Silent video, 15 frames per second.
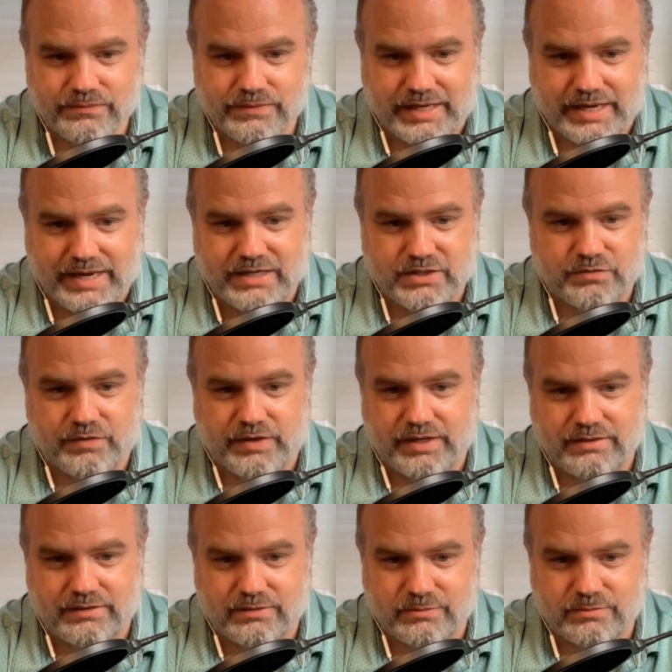the cash
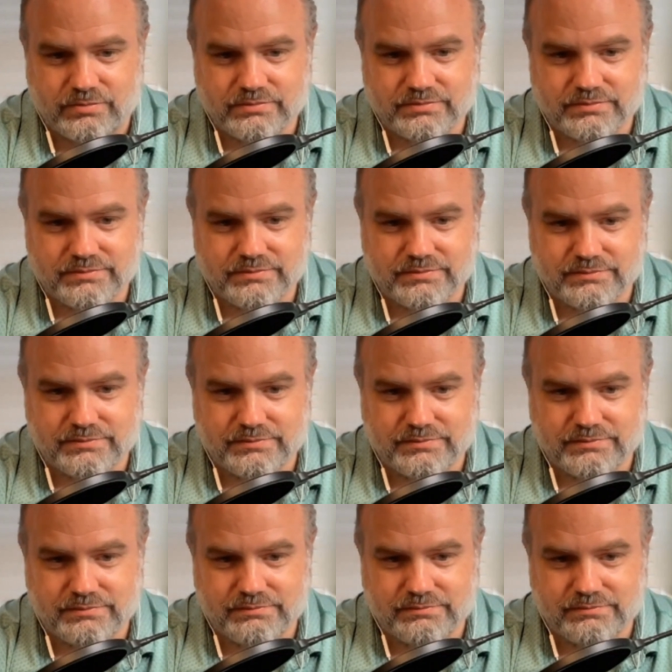value
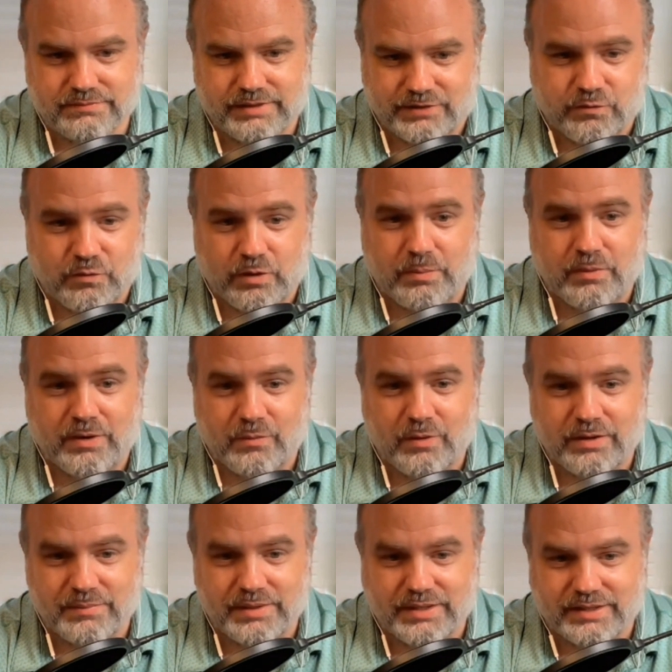is
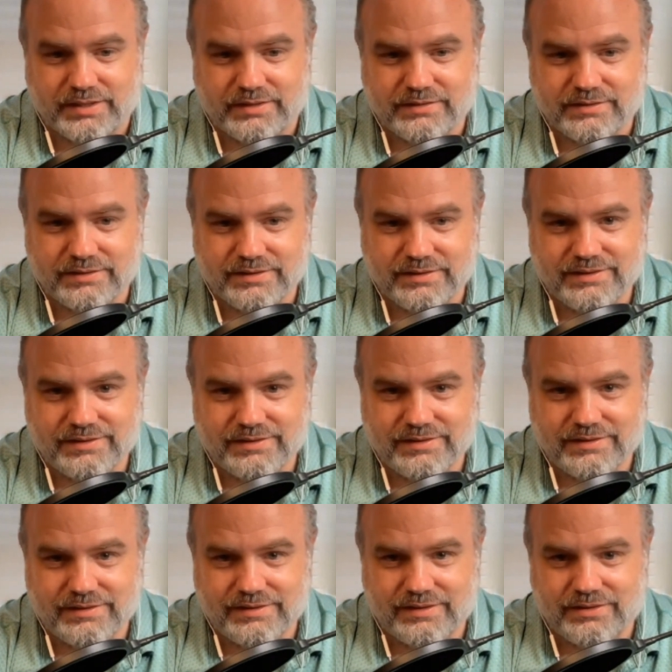$4.1 million
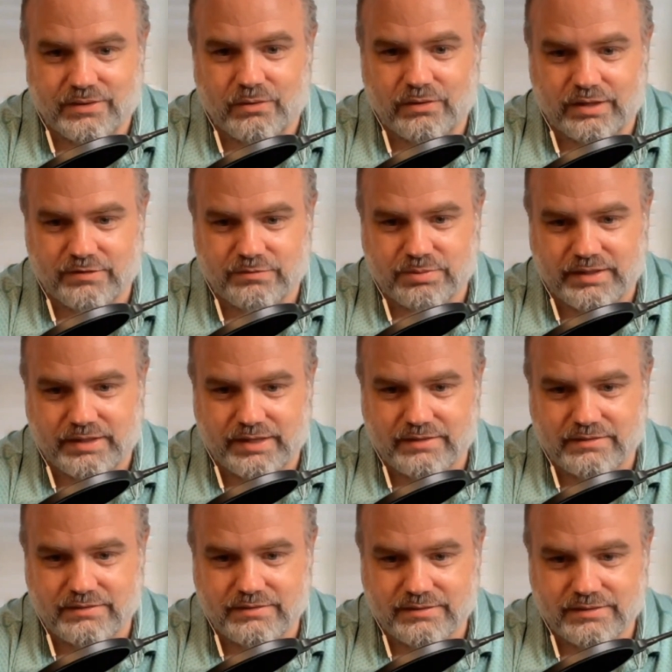on the whole life
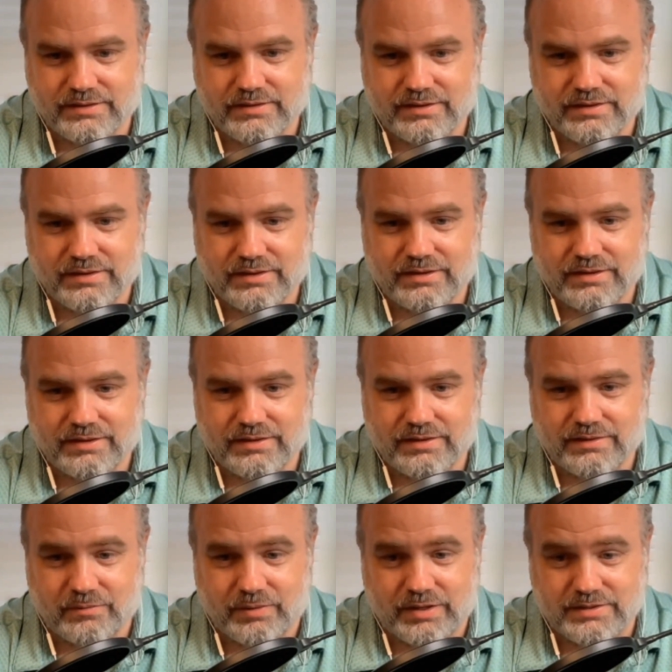plan,
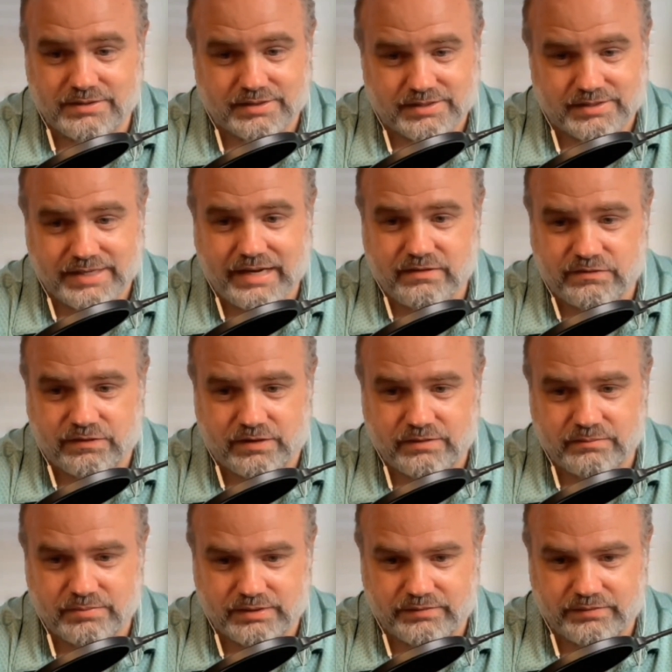whereas the side
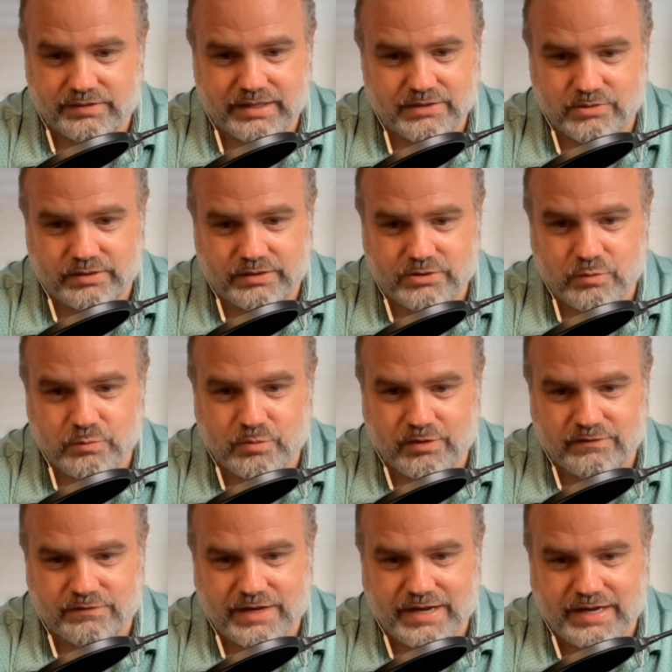fund, believe it or not, is only
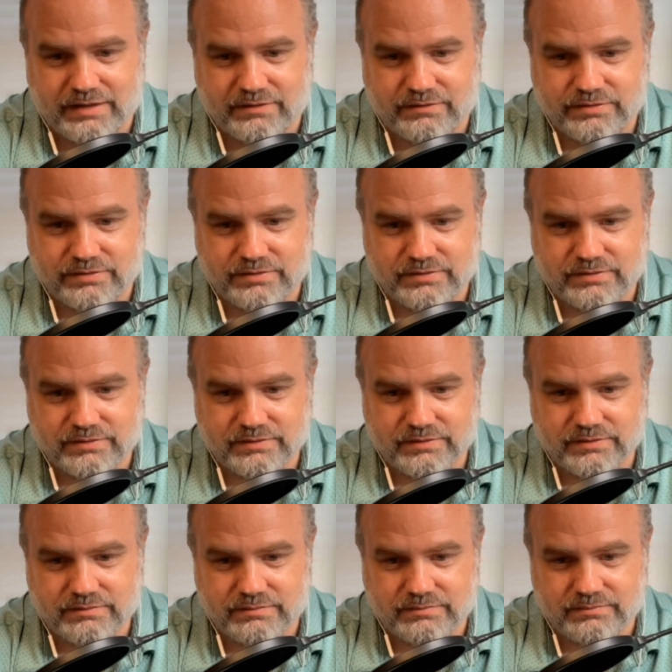$2.5
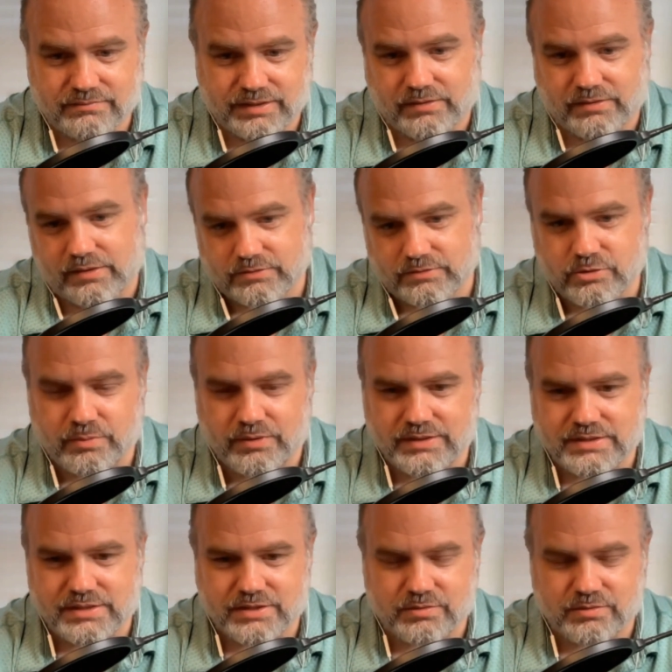million, or
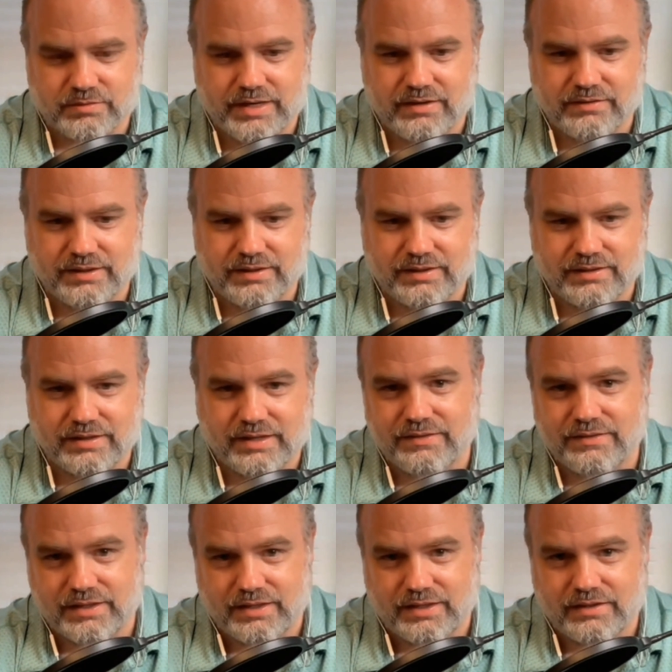2.6 with rounding,
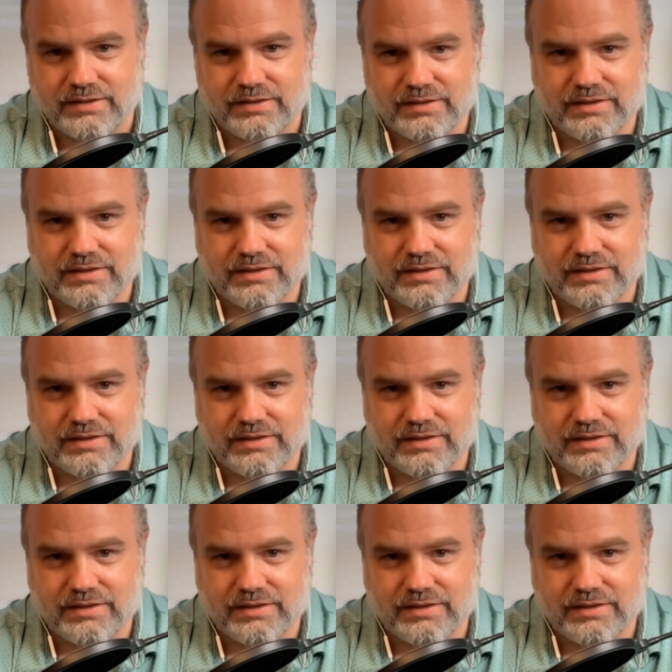on the